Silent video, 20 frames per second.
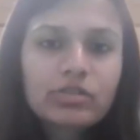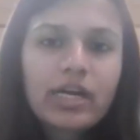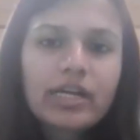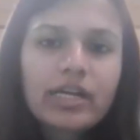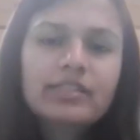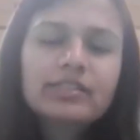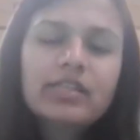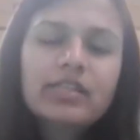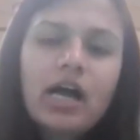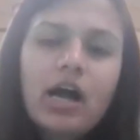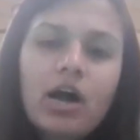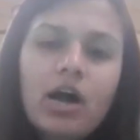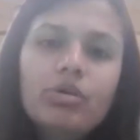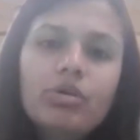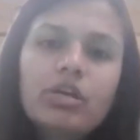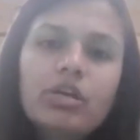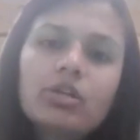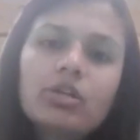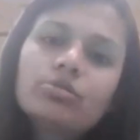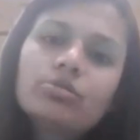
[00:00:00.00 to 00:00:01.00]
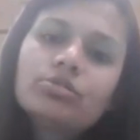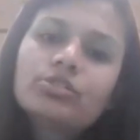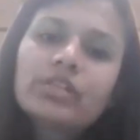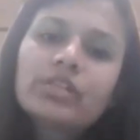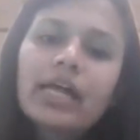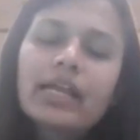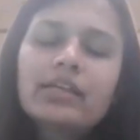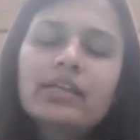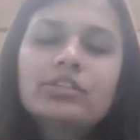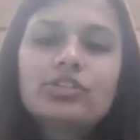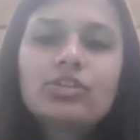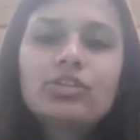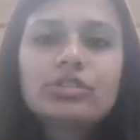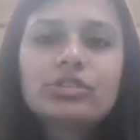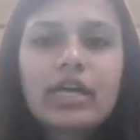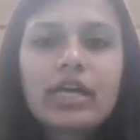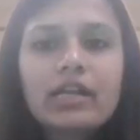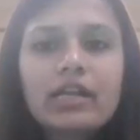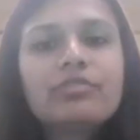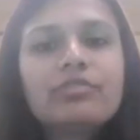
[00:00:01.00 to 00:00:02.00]
So that is how you can also challenge
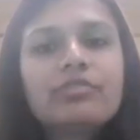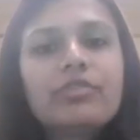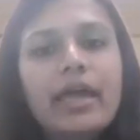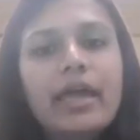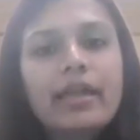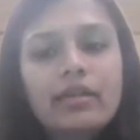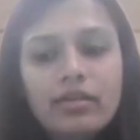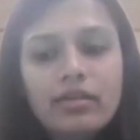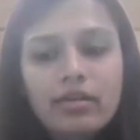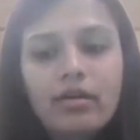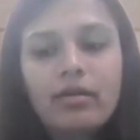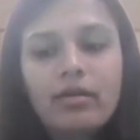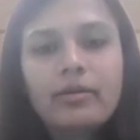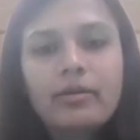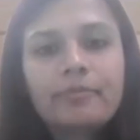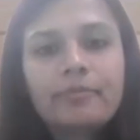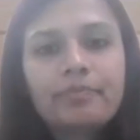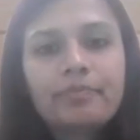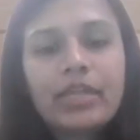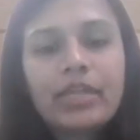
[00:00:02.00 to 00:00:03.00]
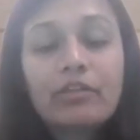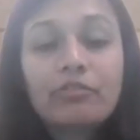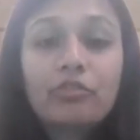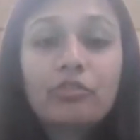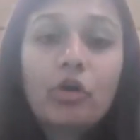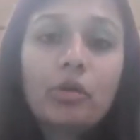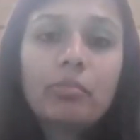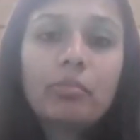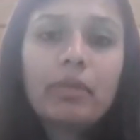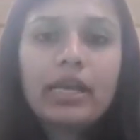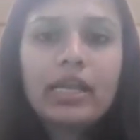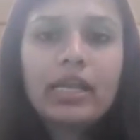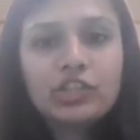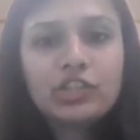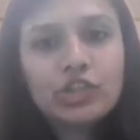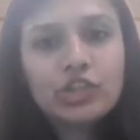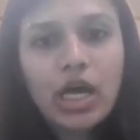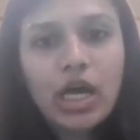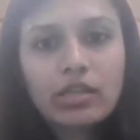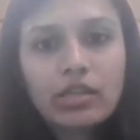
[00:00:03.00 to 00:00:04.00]
yourself and learn, if not by
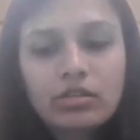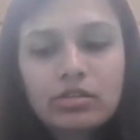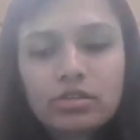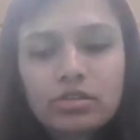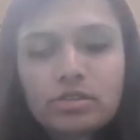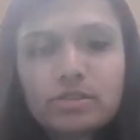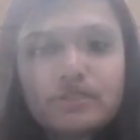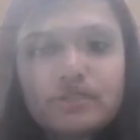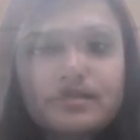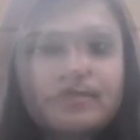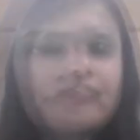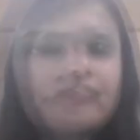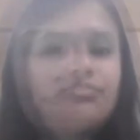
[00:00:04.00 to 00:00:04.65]
teaching others.